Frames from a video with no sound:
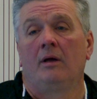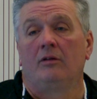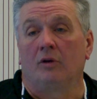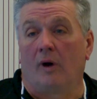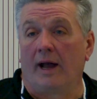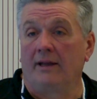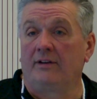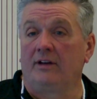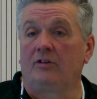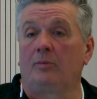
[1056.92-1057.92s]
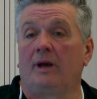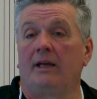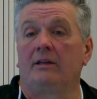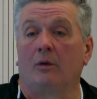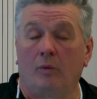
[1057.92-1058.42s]
So I
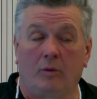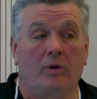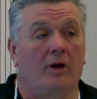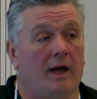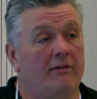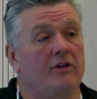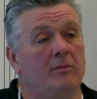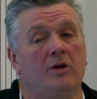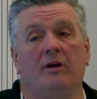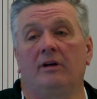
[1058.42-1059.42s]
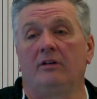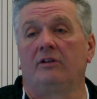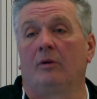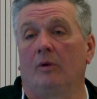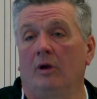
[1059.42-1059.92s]
anticipate that we will have communities
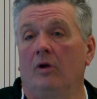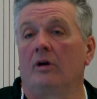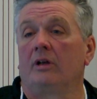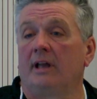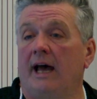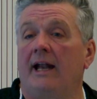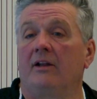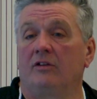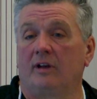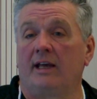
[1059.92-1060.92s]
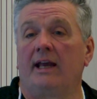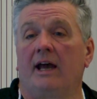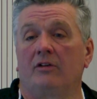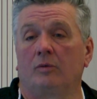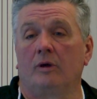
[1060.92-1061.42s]
that will look at that and say,
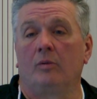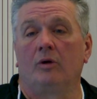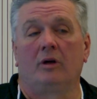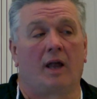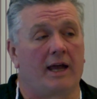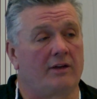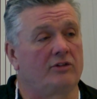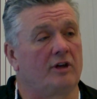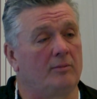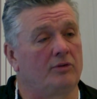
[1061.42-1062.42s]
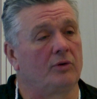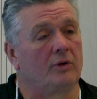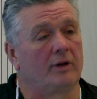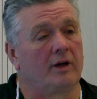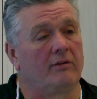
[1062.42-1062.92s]
yes, we would like some
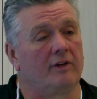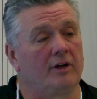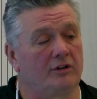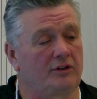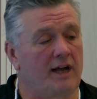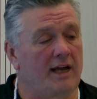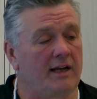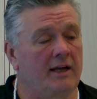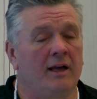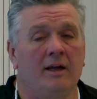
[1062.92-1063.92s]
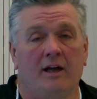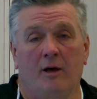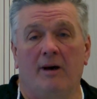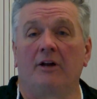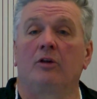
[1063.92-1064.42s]
sort of understanding
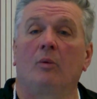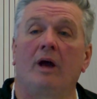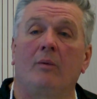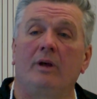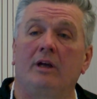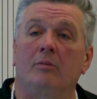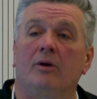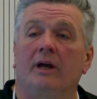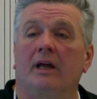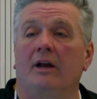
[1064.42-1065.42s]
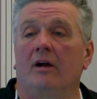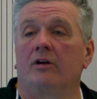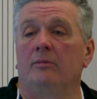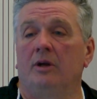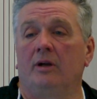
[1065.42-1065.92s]
about the way we could bring in our
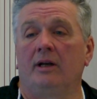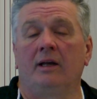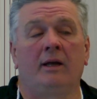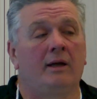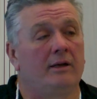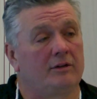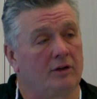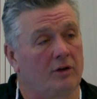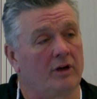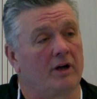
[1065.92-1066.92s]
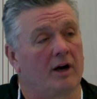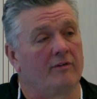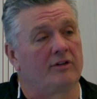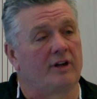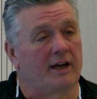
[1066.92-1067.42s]
community to look at
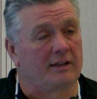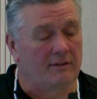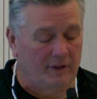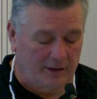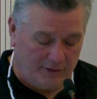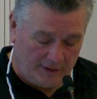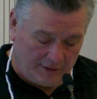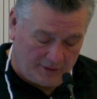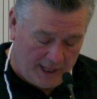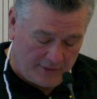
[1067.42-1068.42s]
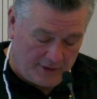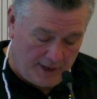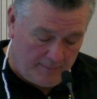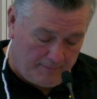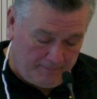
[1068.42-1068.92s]
harvest activities in this landscape.